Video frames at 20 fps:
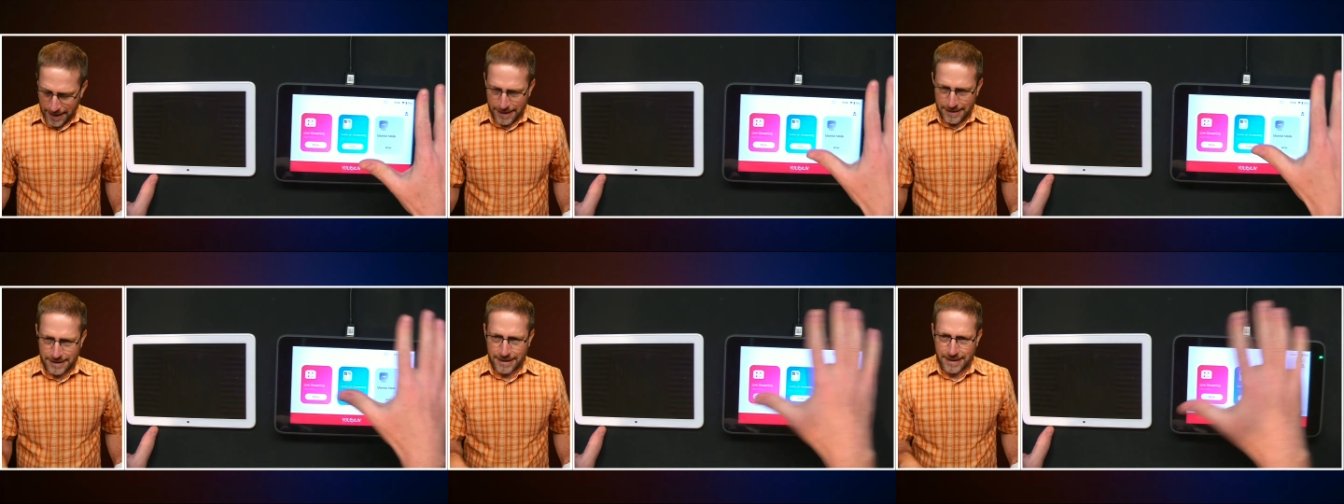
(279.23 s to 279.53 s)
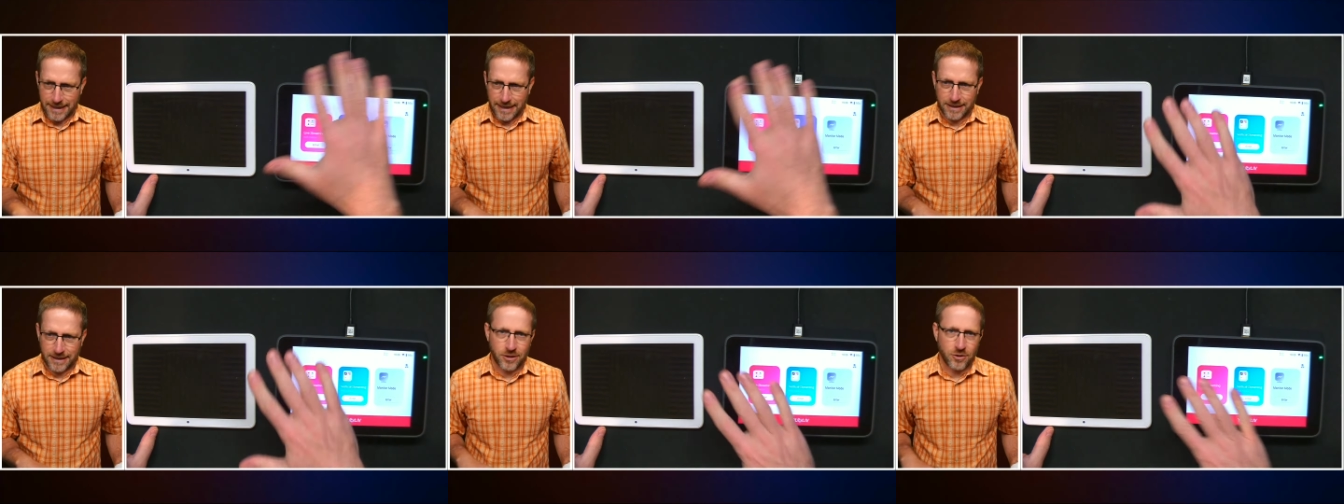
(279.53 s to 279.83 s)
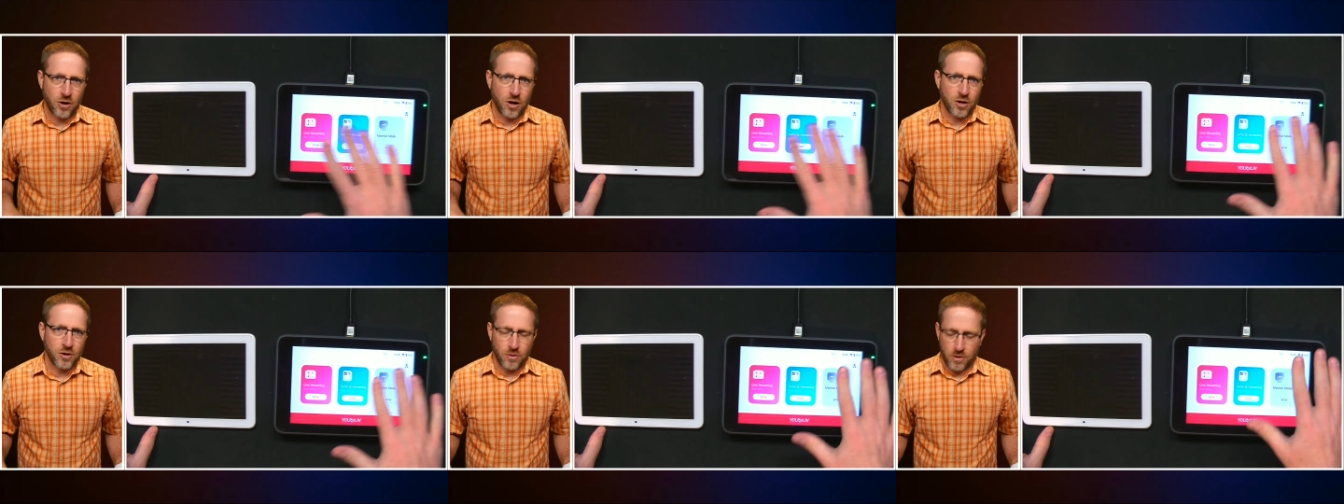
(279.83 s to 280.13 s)
It's
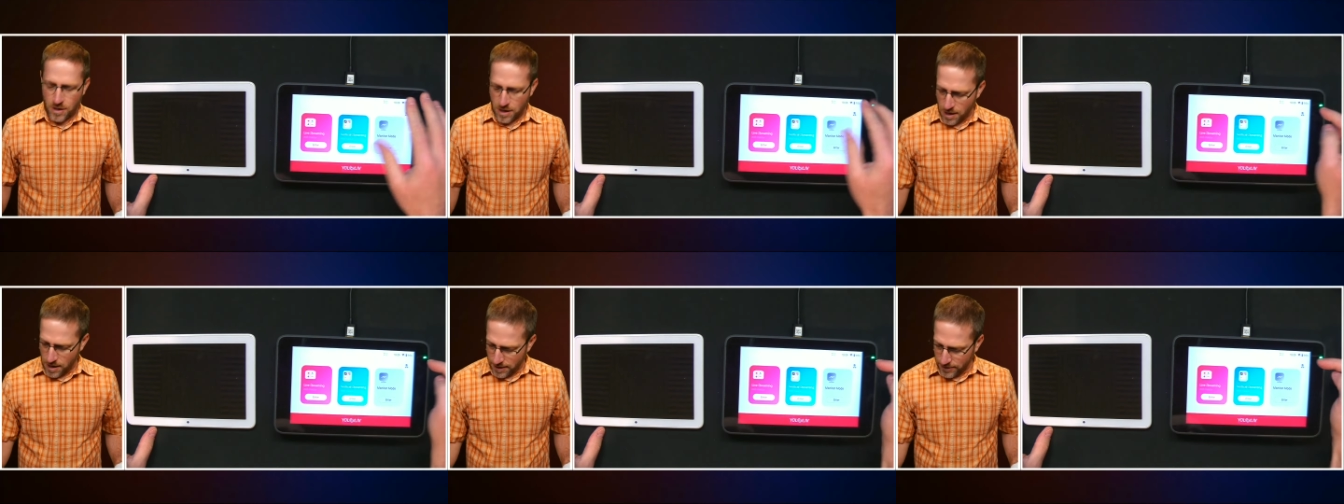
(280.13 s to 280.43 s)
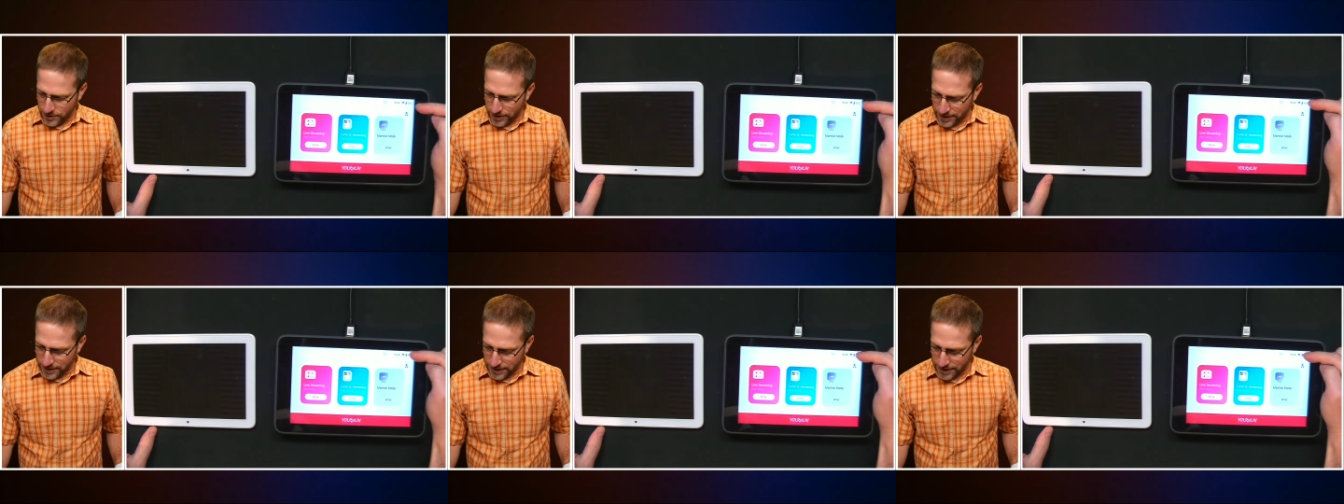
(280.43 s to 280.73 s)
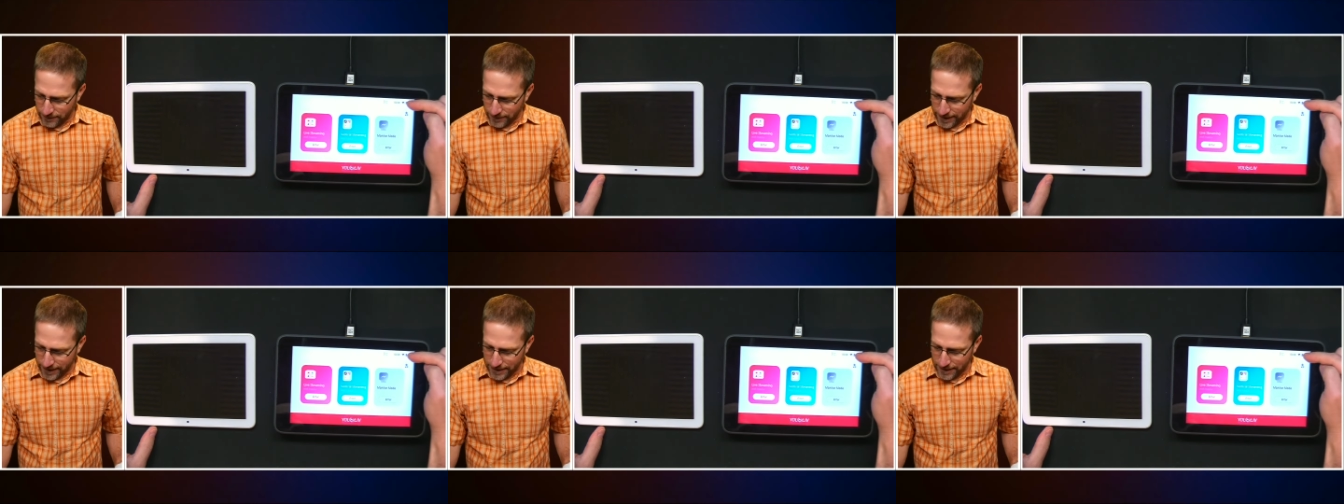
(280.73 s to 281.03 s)
connected on, uh, you can
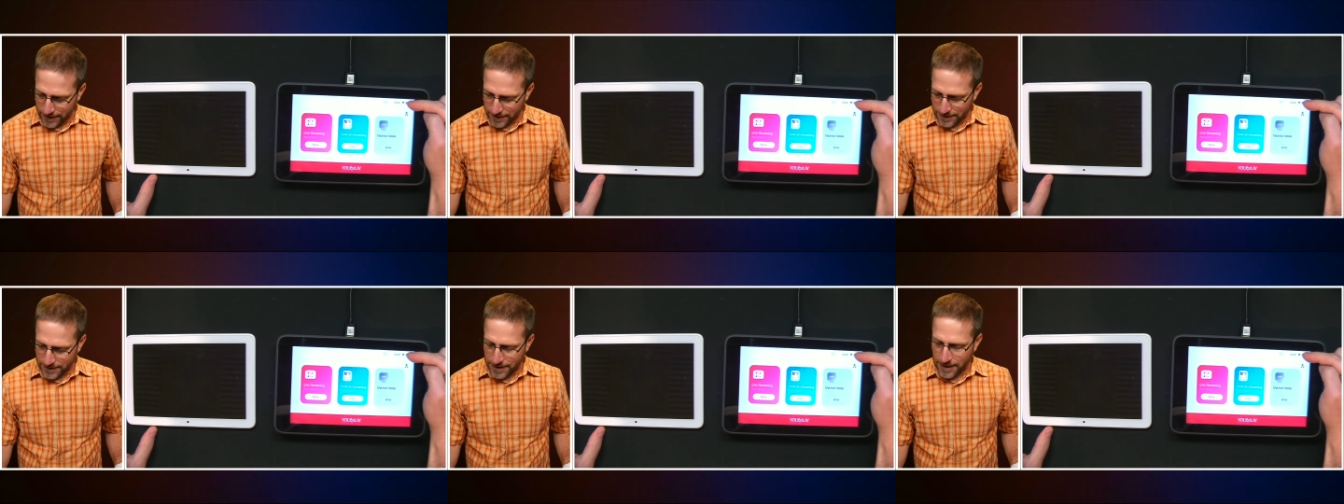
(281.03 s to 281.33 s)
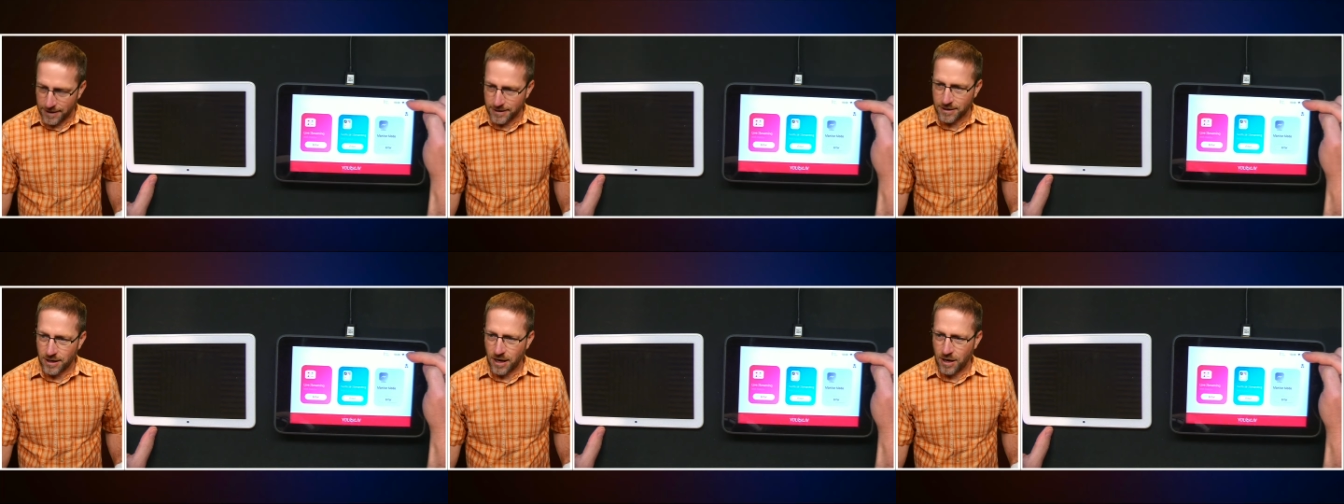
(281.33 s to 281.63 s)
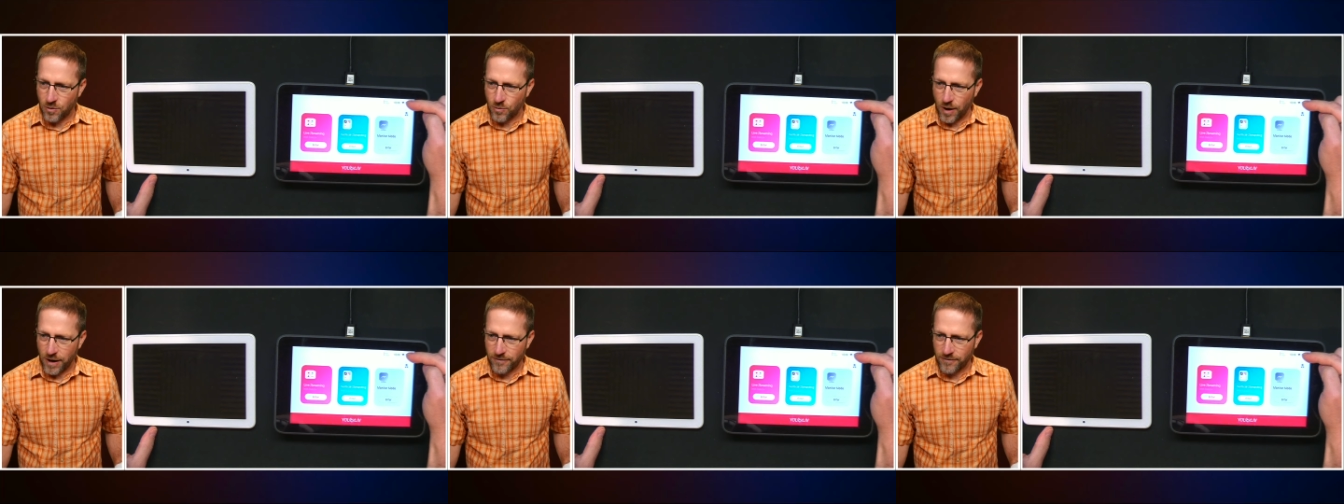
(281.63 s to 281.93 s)
see right there, it says
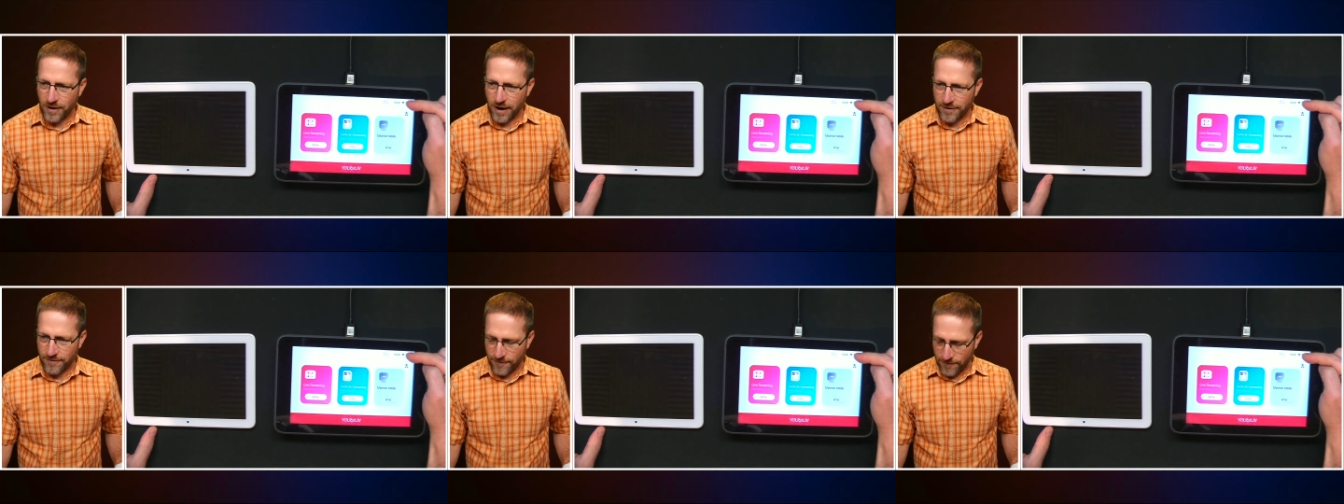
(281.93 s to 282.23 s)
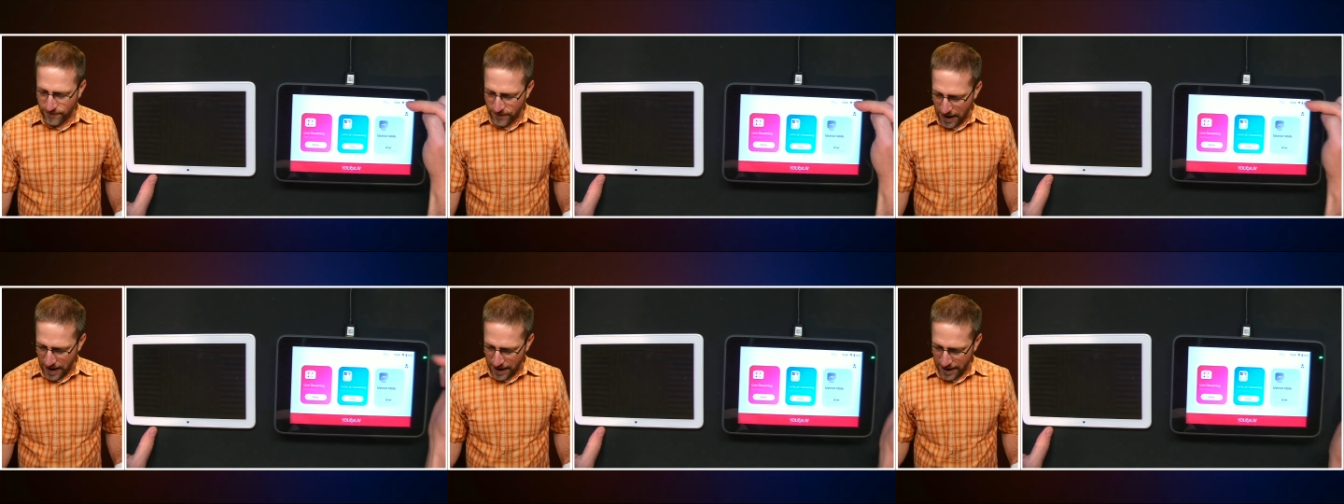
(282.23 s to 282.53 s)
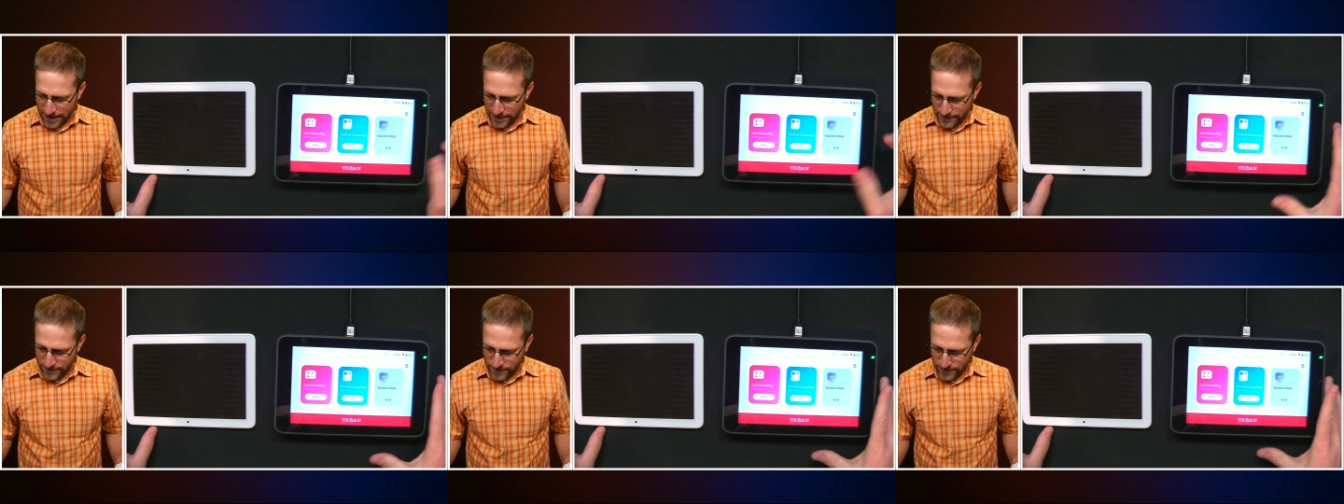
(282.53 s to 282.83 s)
uh, Wi-Fi
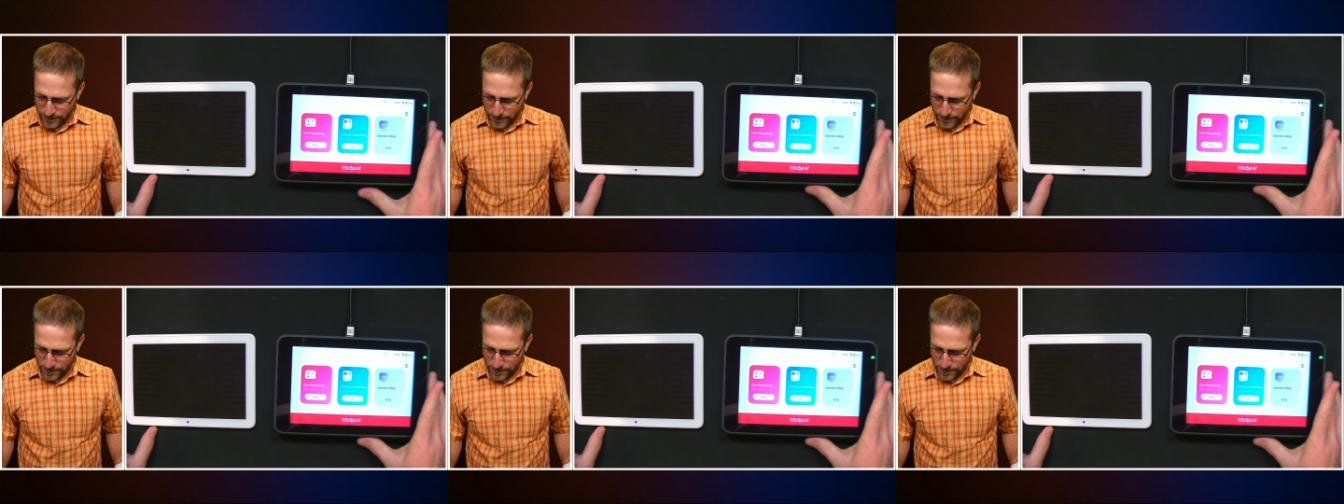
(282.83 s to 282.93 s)
5.